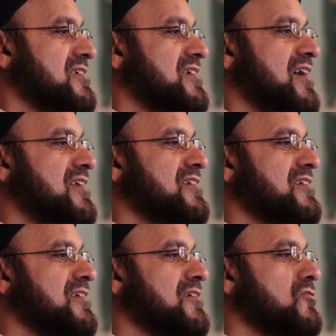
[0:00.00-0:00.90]

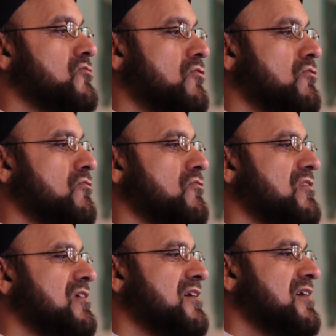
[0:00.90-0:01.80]
can
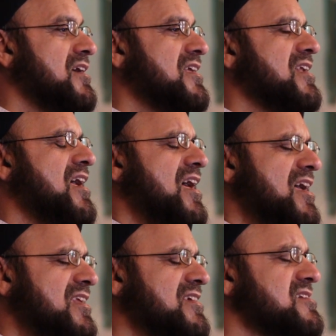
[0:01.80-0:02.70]
go in
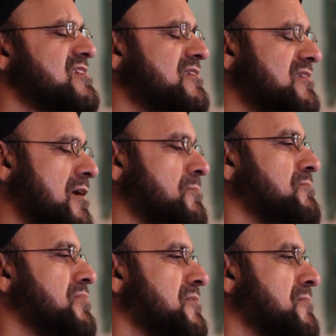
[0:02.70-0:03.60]
any
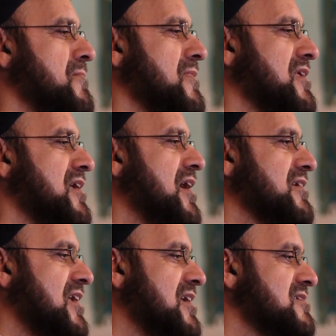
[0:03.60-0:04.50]
step
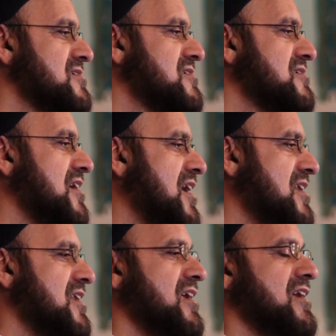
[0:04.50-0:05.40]
against
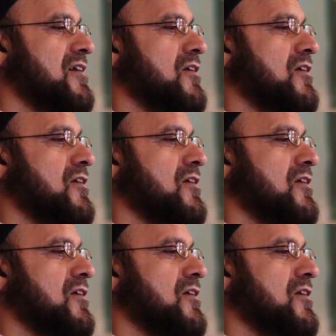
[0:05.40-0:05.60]
any